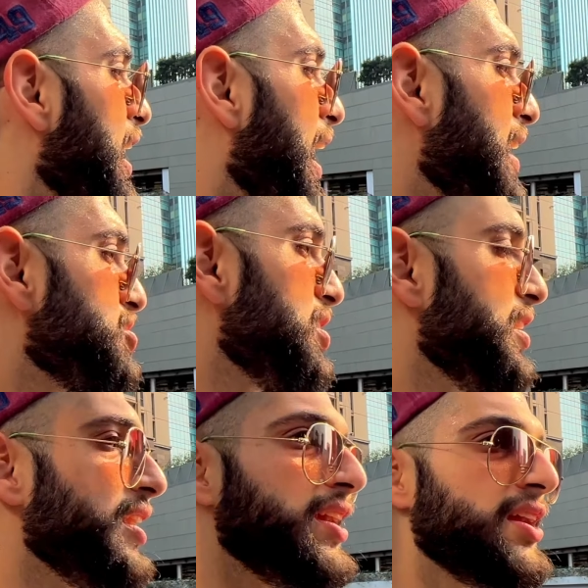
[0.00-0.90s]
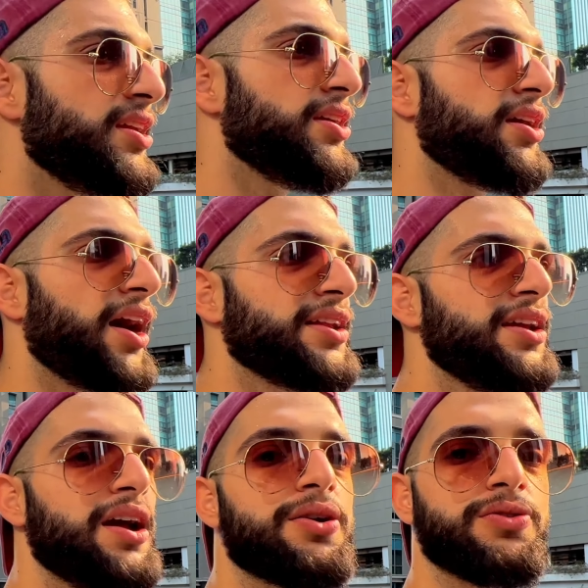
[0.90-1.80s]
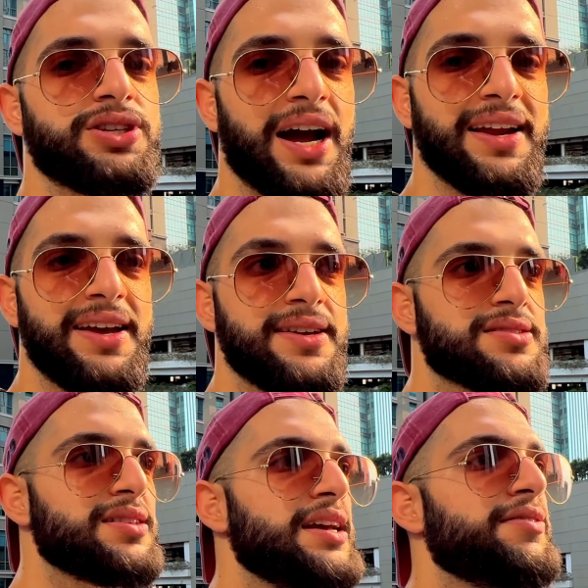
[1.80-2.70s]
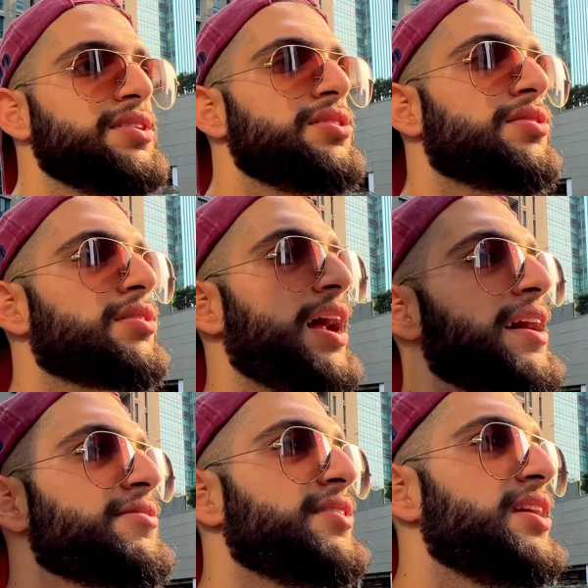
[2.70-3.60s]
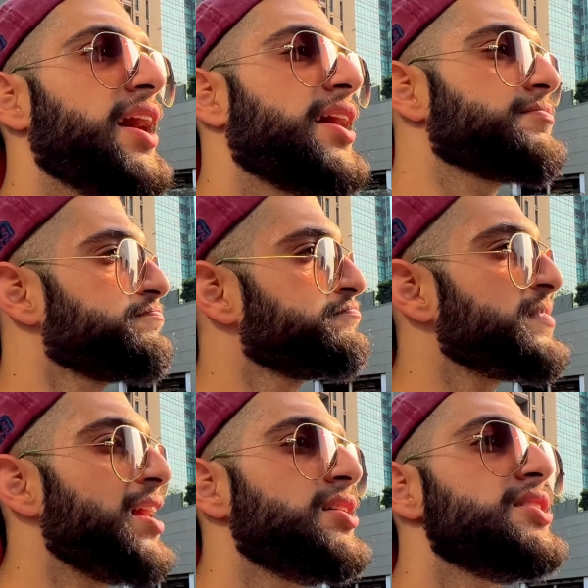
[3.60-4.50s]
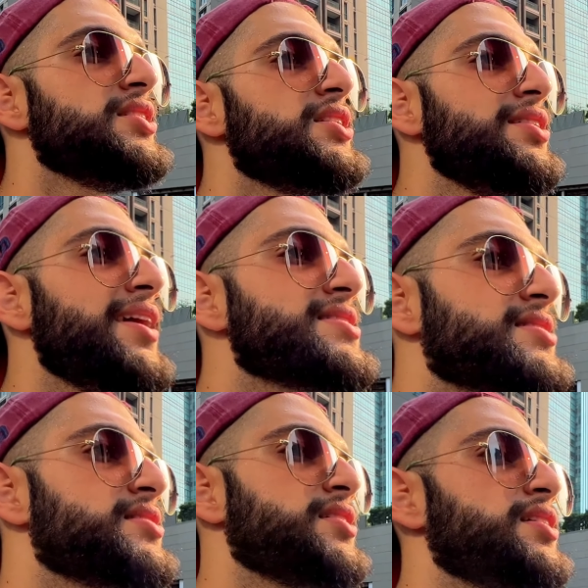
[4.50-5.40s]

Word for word: Actually, on here you can easily videography, and yes,